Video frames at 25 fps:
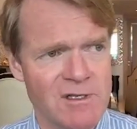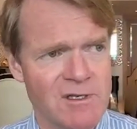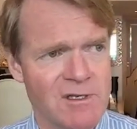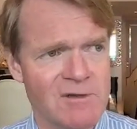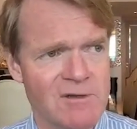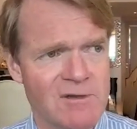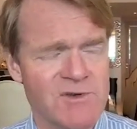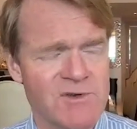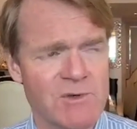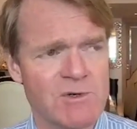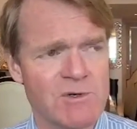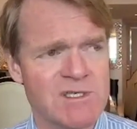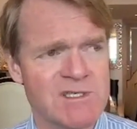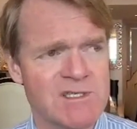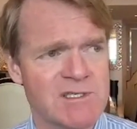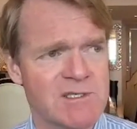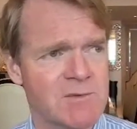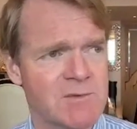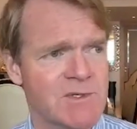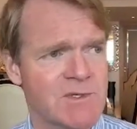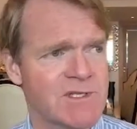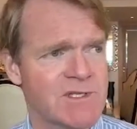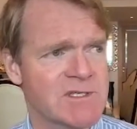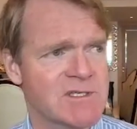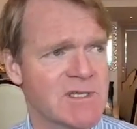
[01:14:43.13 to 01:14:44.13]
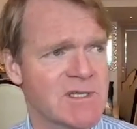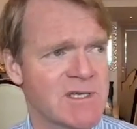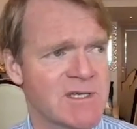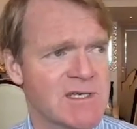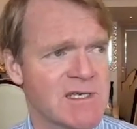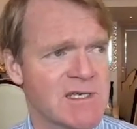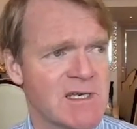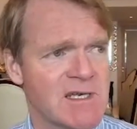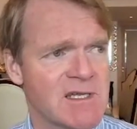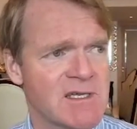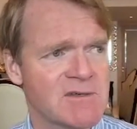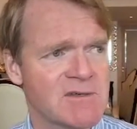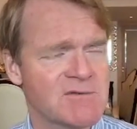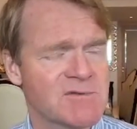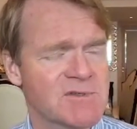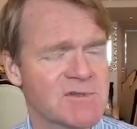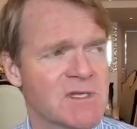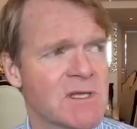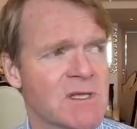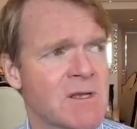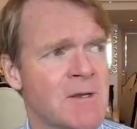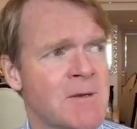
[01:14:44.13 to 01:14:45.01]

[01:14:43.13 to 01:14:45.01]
and I've no idea where this lady lives.